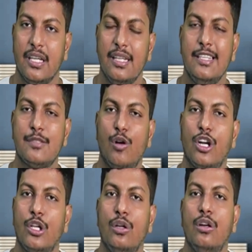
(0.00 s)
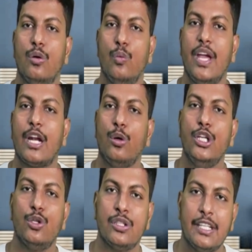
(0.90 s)
In this module, we are
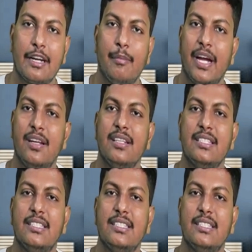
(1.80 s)
going to determine